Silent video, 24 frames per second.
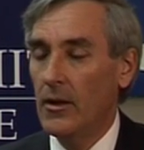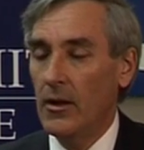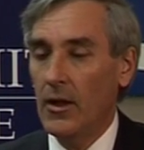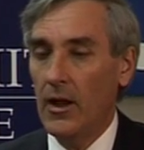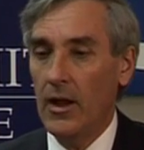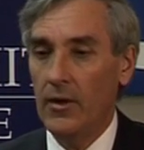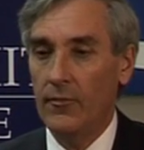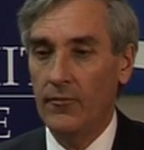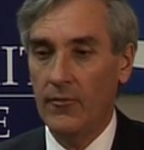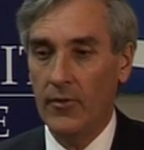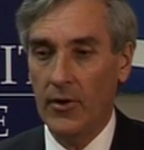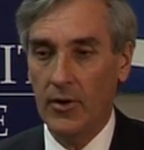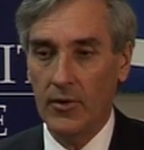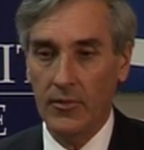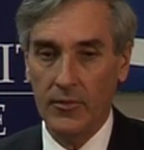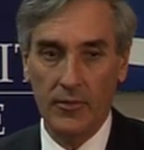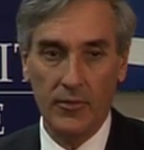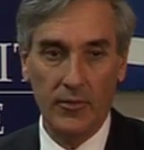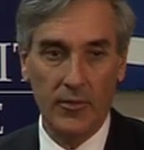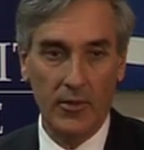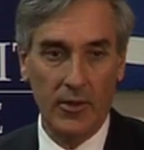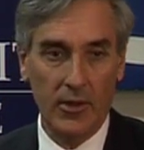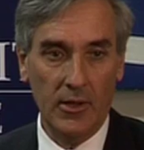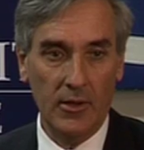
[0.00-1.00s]
I felt
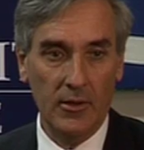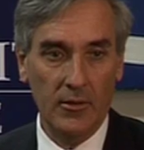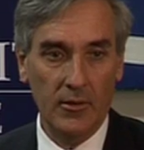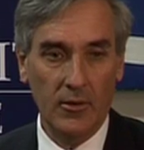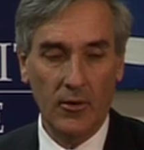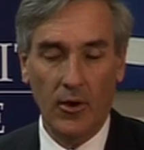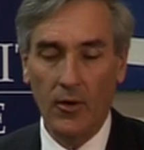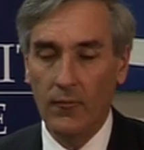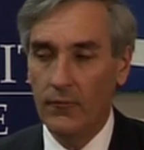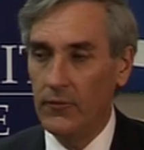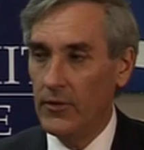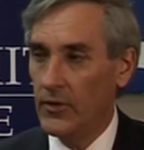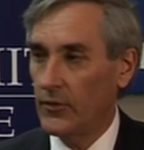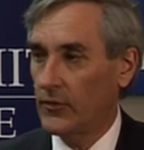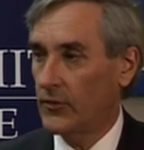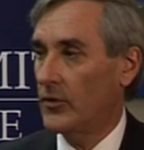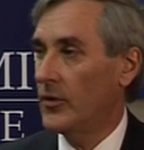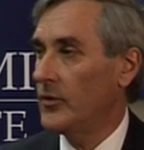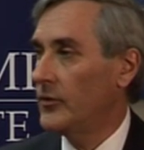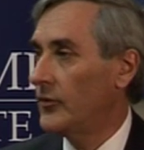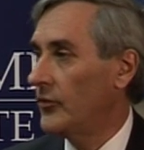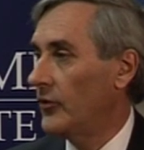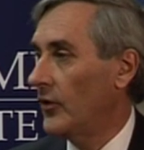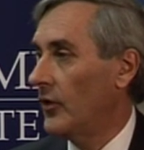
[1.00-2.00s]
that the obvious
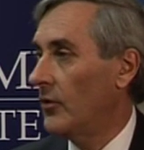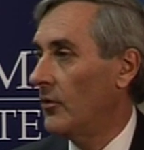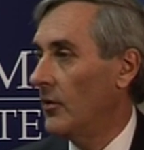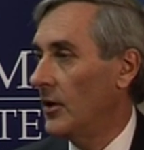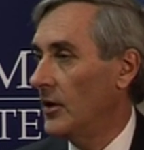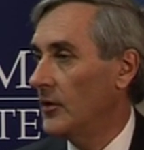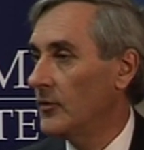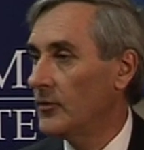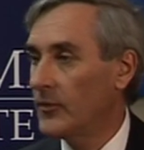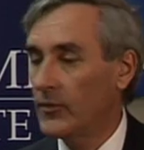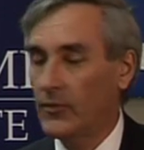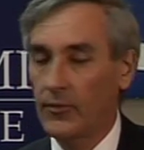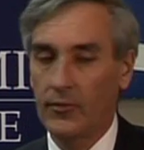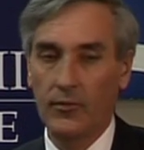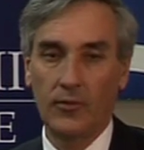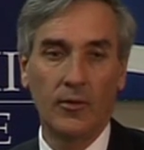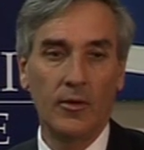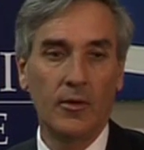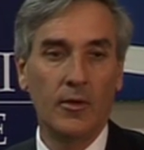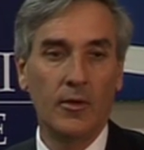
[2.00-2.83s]
consequence